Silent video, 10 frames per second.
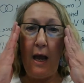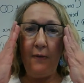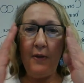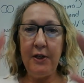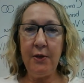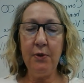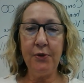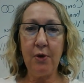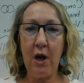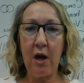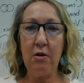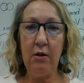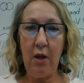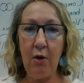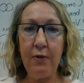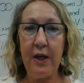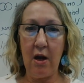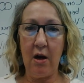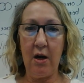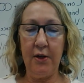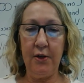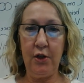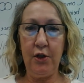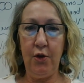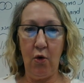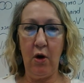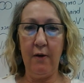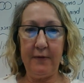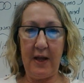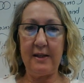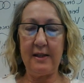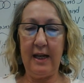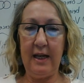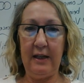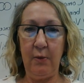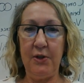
and then you will draw clothing on your Flat Stanley,